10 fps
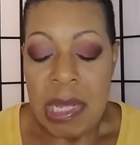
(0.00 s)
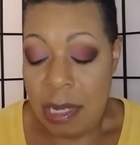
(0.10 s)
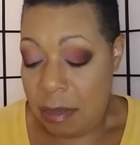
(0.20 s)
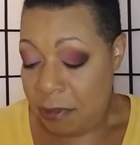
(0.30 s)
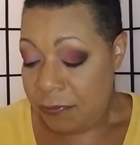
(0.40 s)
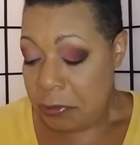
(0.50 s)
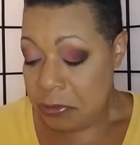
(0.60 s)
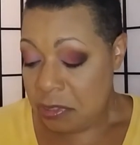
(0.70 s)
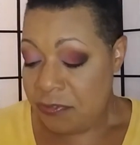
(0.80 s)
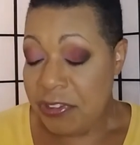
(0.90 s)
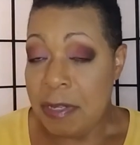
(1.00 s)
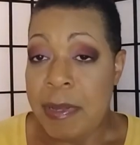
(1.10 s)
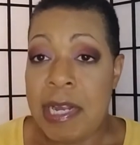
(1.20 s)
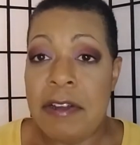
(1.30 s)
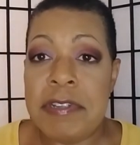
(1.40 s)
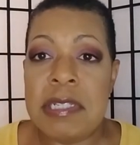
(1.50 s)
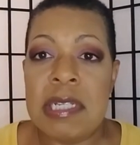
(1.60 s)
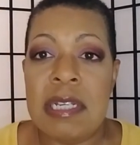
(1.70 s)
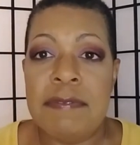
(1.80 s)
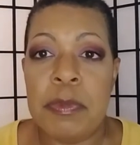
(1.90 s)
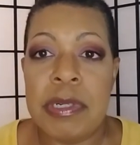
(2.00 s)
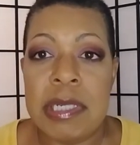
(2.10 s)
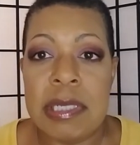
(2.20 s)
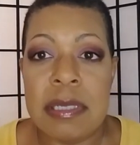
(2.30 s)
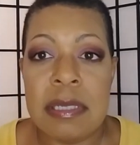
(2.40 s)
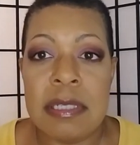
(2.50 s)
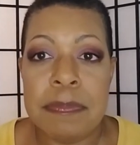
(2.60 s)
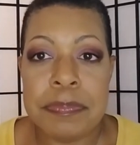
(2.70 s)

Um, the first feedback I received was